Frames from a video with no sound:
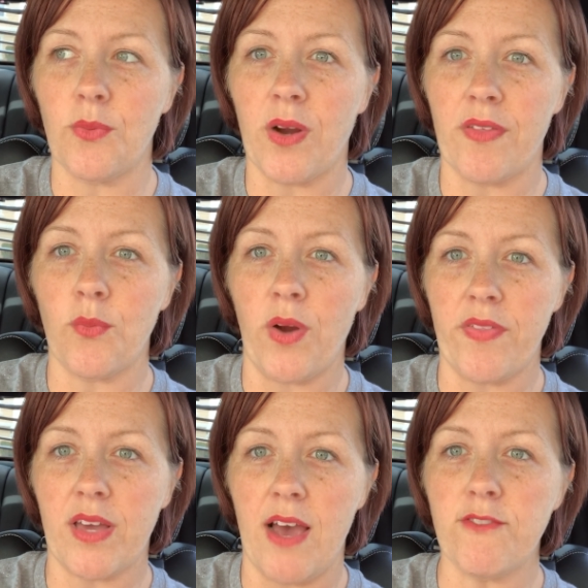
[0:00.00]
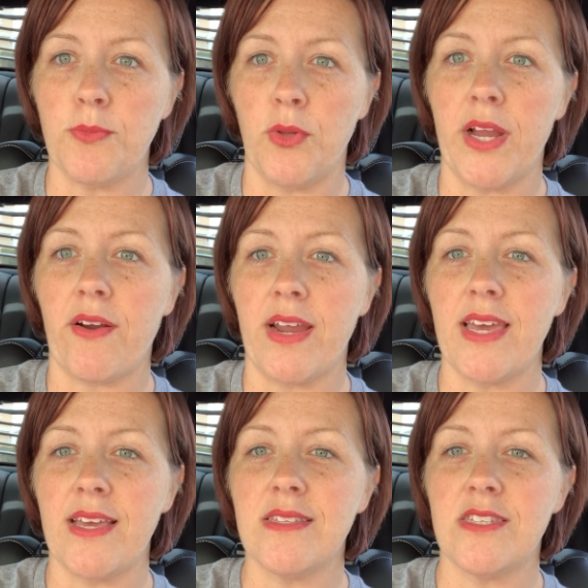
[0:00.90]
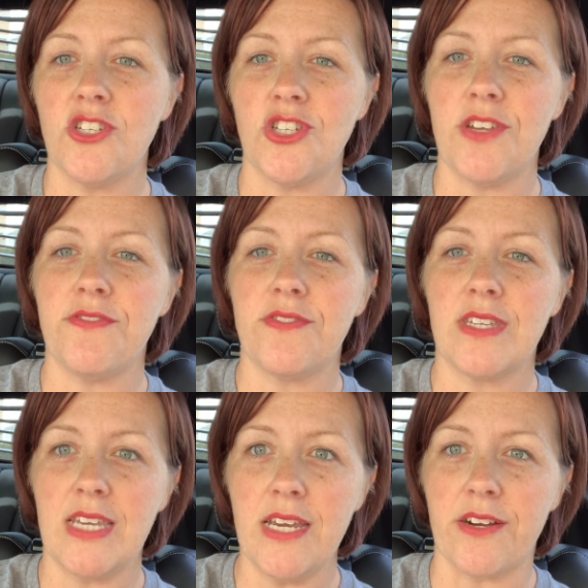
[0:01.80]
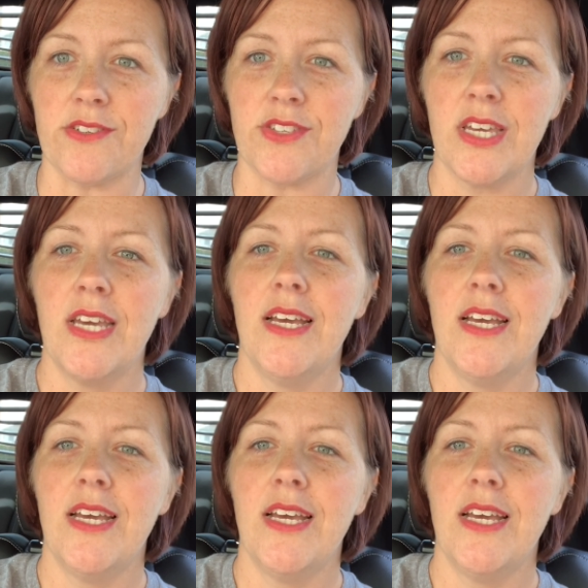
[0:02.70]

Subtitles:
where the comfortable area is to shift gears.